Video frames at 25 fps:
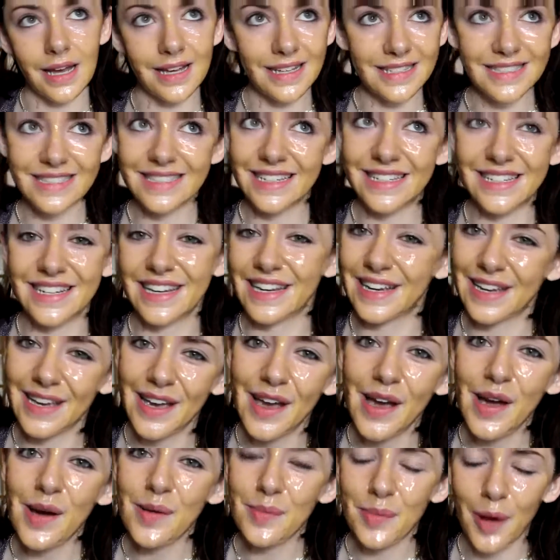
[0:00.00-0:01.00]
acidic
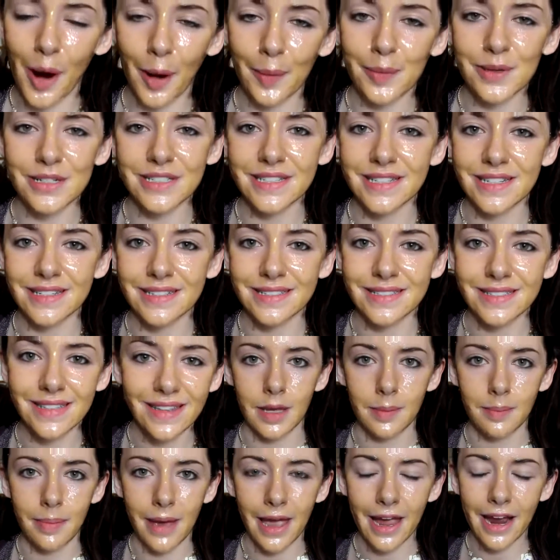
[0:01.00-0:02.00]

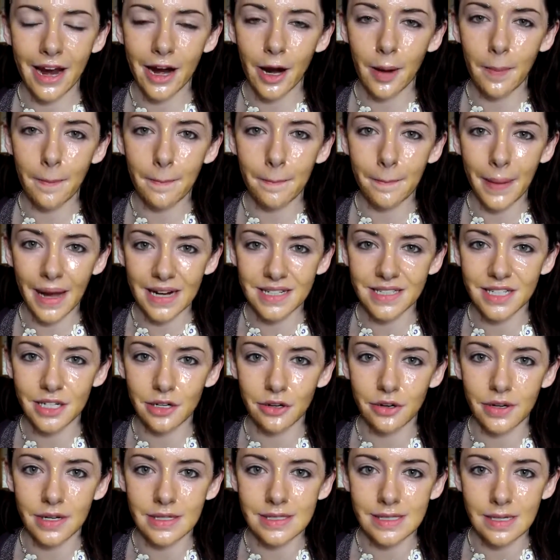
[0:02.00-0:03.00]
properties impair
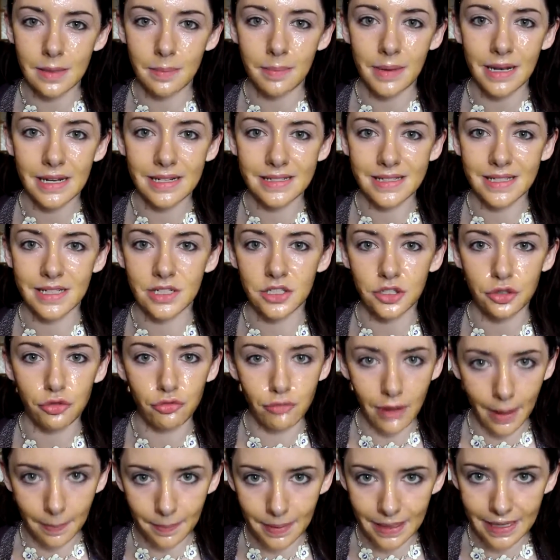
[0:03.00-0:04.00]
bacteria's ability to
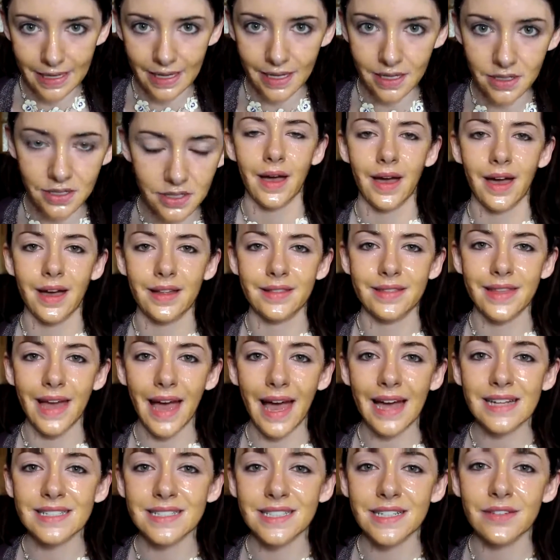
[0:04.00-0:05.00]
replicate and
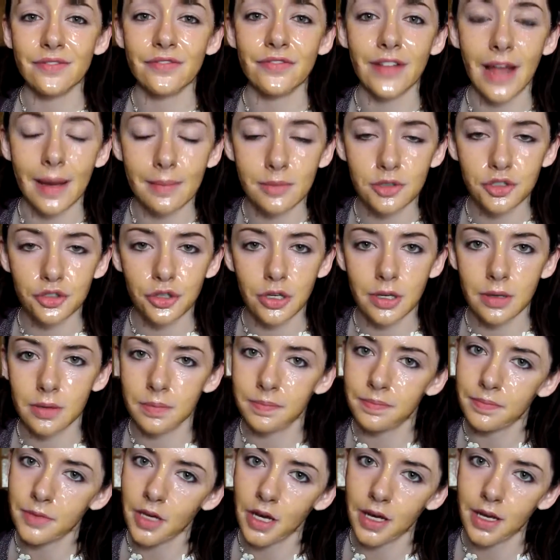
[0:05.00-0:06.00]
the
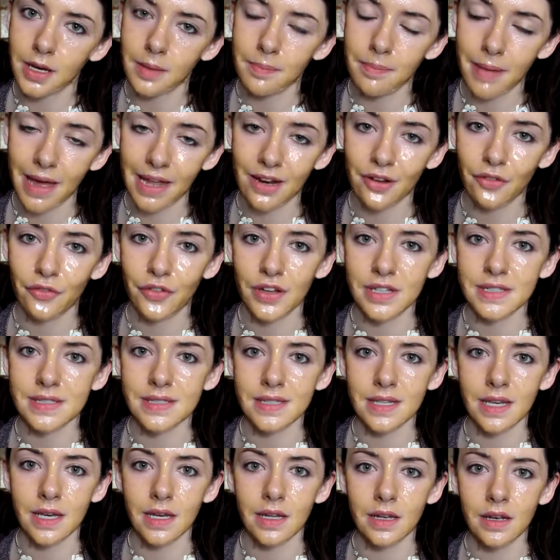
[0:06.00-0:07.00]
anti-inflammatory kind of
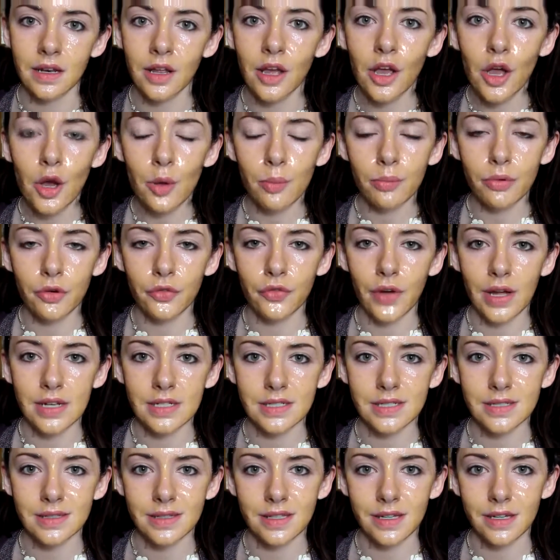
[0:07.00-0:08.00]
benefits can
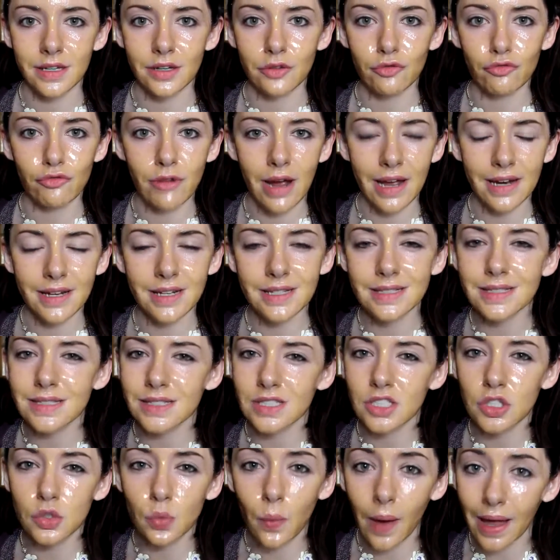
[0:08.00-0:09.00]
prevent the redness
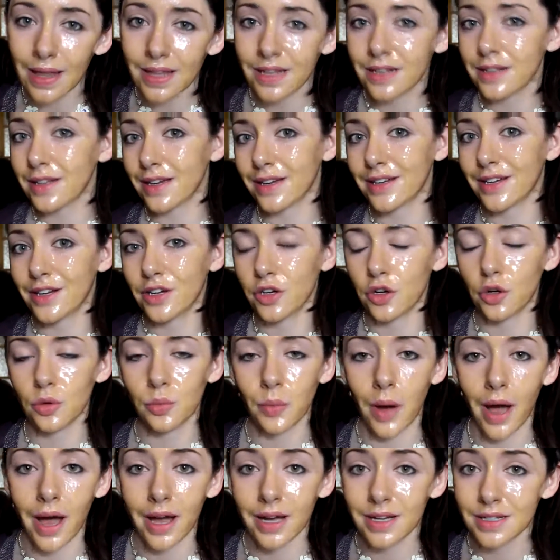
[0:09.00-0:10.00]
and swelling that can
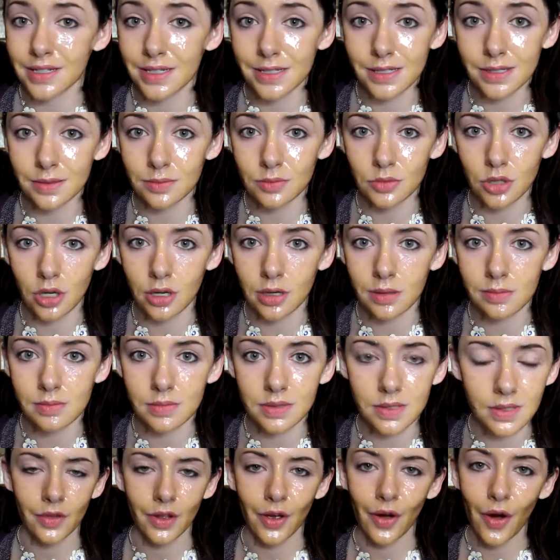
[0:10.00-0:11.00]
come with acne
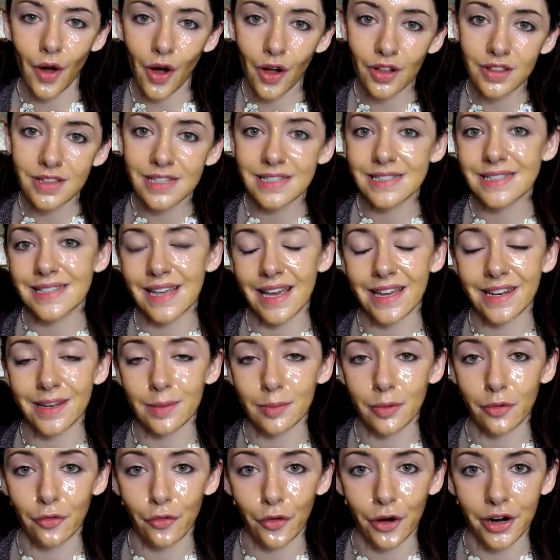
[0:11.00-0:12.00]
sometimes. Now all this said
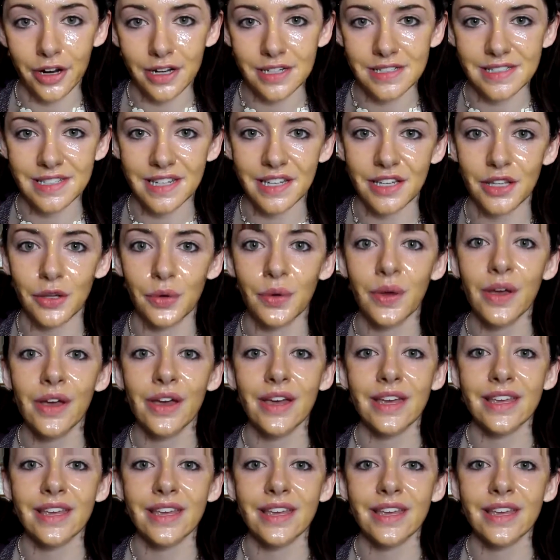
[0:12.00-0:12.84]
and before I continue,